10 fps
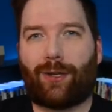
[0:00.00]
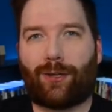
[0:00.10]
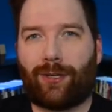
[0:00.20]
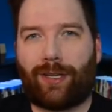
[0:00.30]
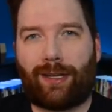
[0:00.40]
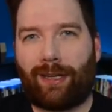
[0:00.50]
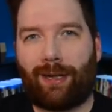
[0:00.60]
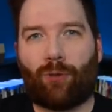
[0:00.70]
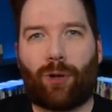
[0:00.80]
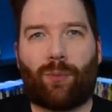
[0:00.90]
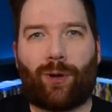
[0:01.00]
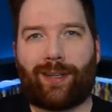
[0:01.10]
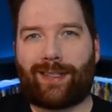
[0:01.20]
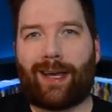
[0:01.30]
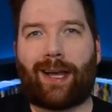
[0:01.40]
could at any one
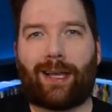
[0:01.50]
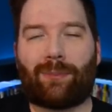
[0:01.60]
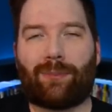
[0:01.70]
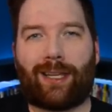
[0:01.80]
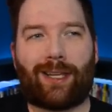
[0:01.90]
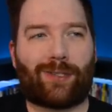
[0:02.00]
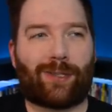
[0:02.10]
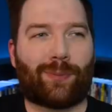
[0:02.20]
point in time get to